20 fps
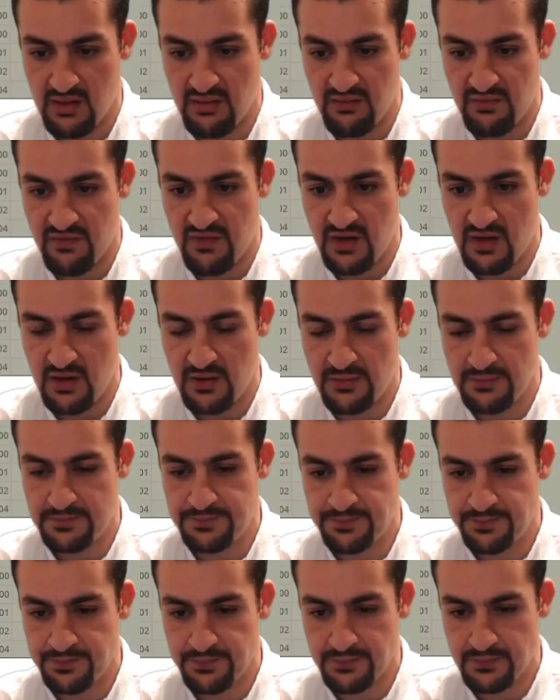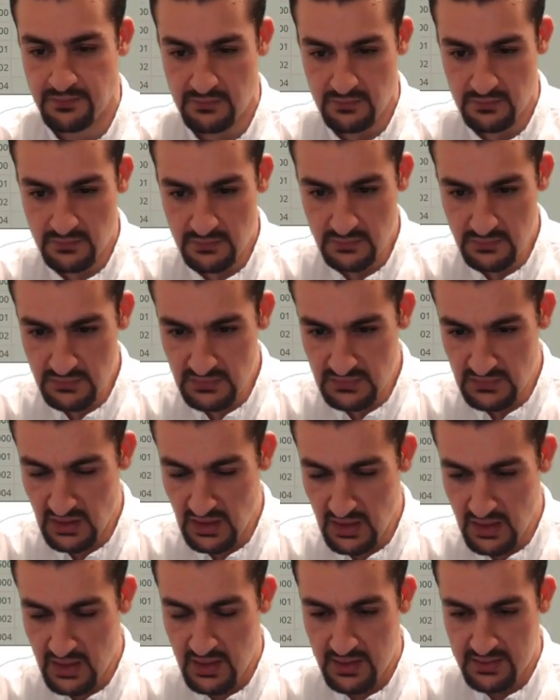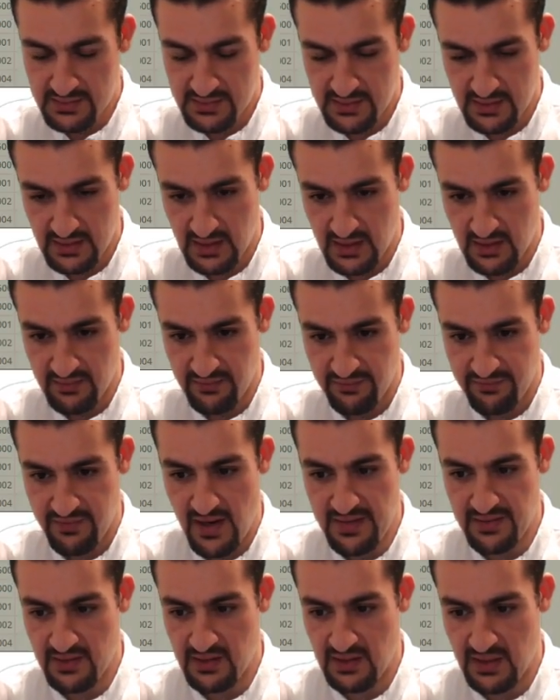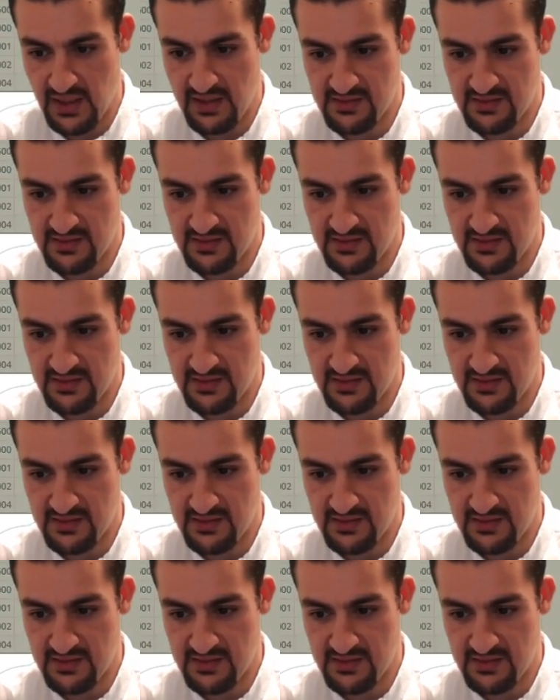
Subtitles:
Hit confirm. It's gonna find the